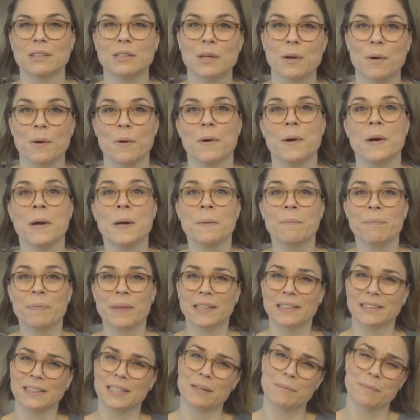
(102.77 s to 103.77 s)
So
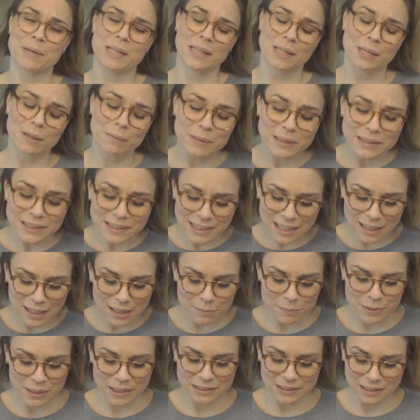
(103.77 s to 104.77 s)
it's gonna be a little bit
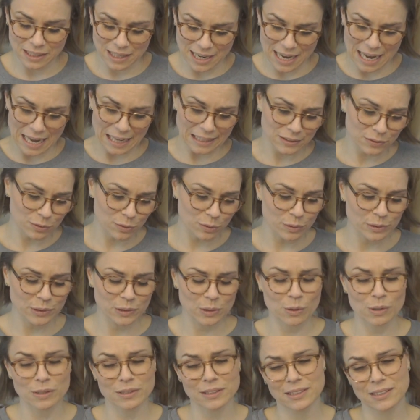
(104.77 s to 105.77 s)
sad because I asked for
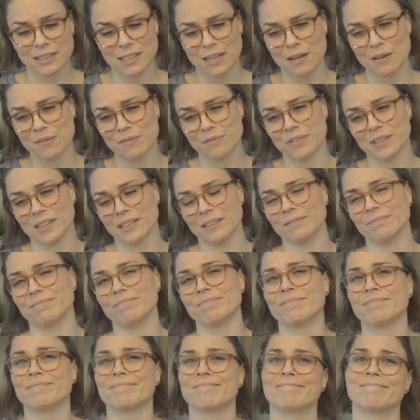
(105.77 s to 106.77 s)
resort stuff and
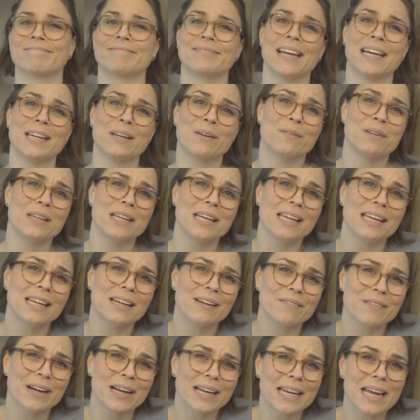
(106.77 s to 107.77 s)
I don't need
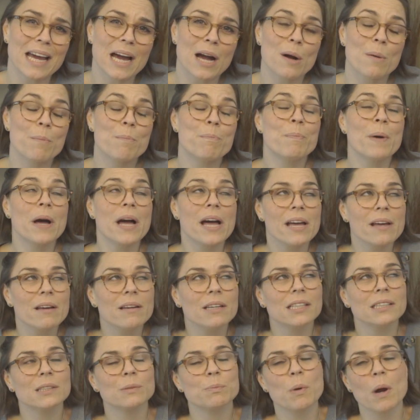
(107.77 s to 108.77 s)
it right now, but
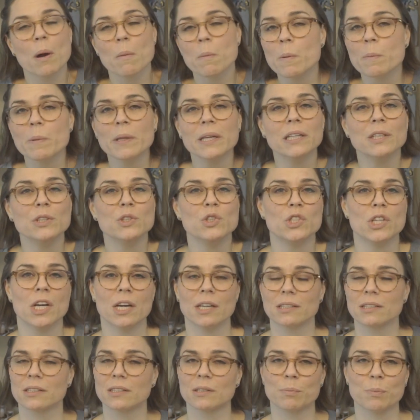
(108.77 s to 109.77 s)
it's probably
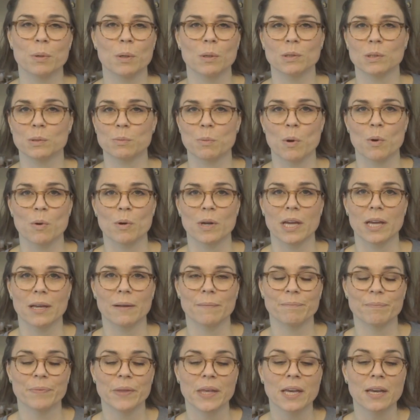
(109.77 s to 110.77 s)
just
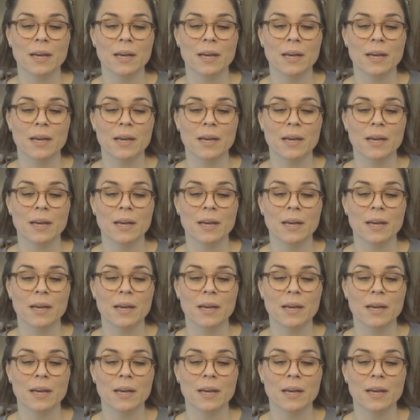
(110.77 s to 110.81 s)
postponing.